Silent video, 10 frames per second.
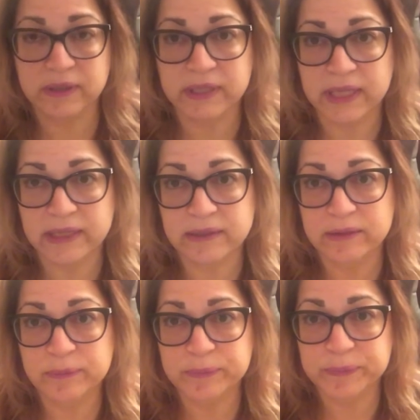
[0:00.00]

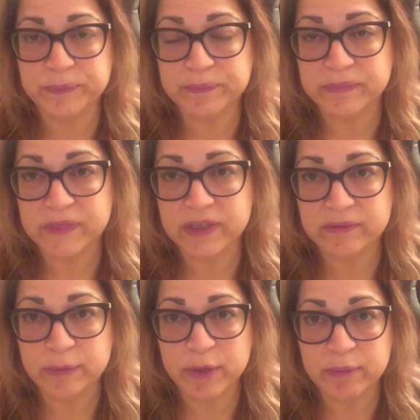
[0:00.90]
then
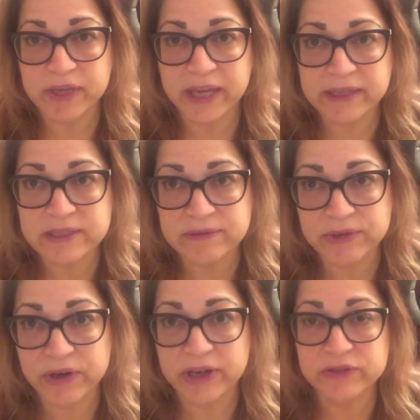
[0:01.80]
if the baby had
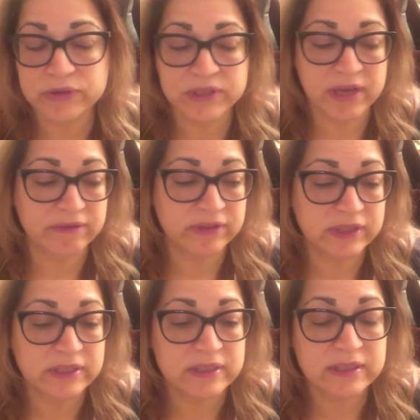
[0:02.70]
severe
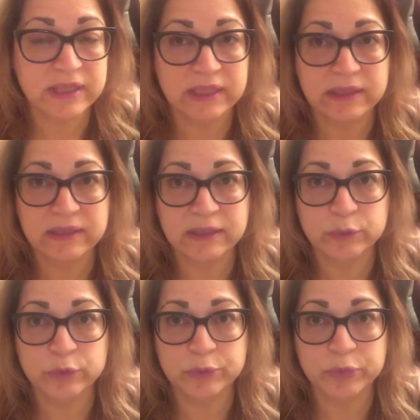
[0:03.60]
hydrocephalus, then
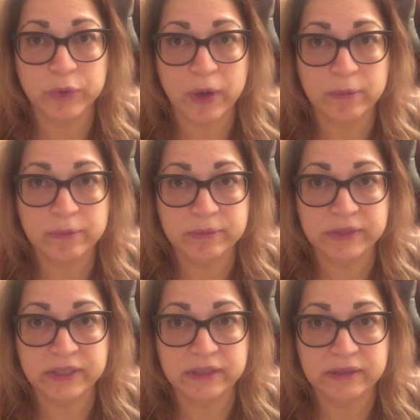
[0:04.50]
it would
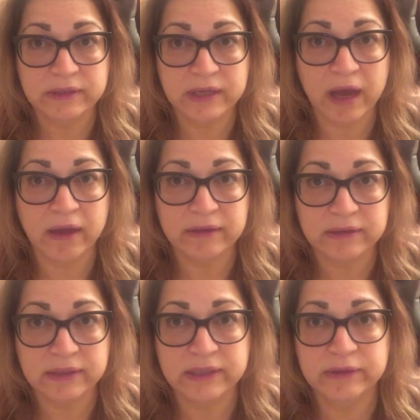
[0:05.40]
probably not
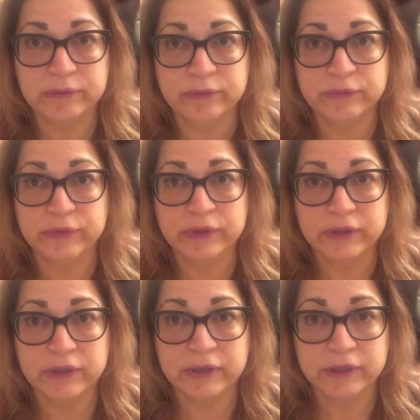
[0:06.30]
live
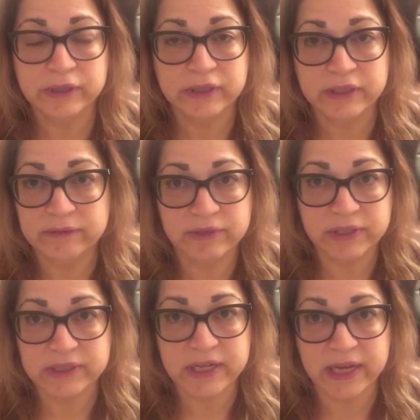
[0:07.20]
even
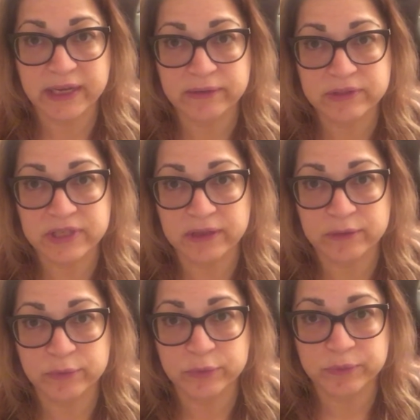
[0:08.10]
a day outside
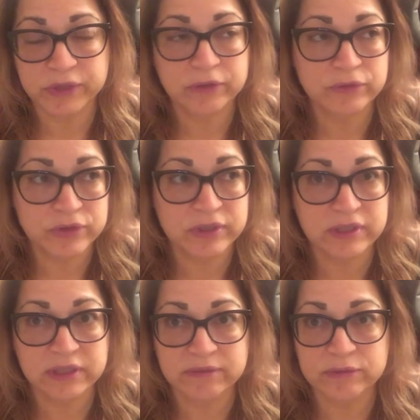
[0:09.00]
the womb. It
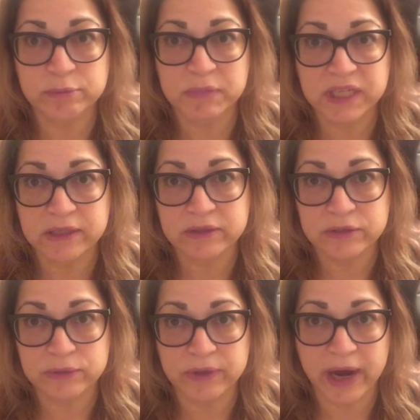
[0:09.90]
usually lived
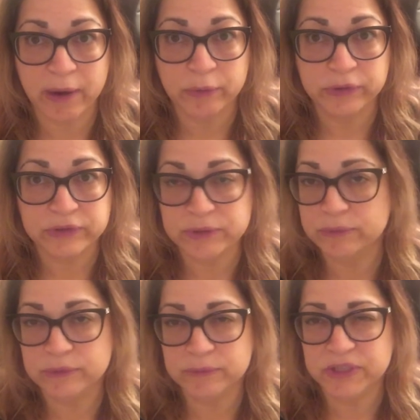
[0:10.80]
minutes or hours. It
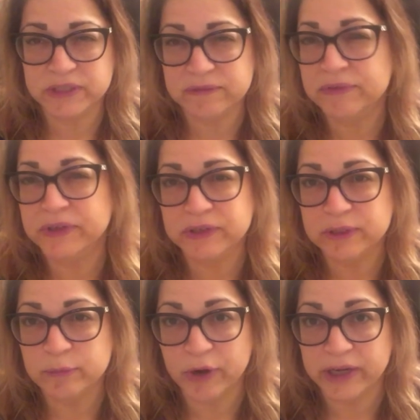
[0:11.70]
would be
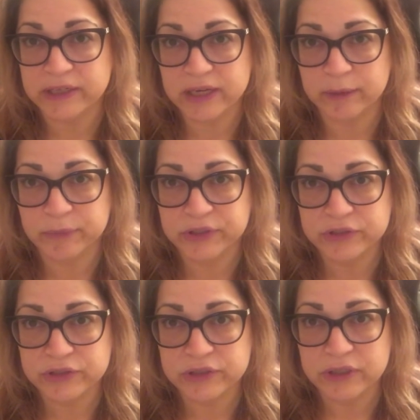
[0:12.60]
severely brain
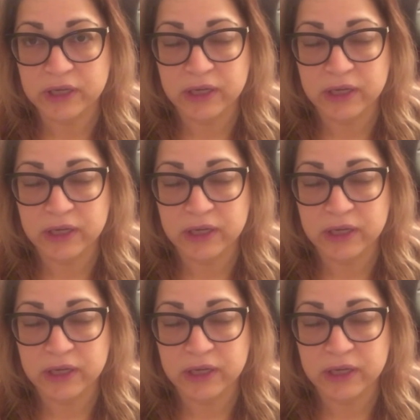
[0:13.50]
damaged.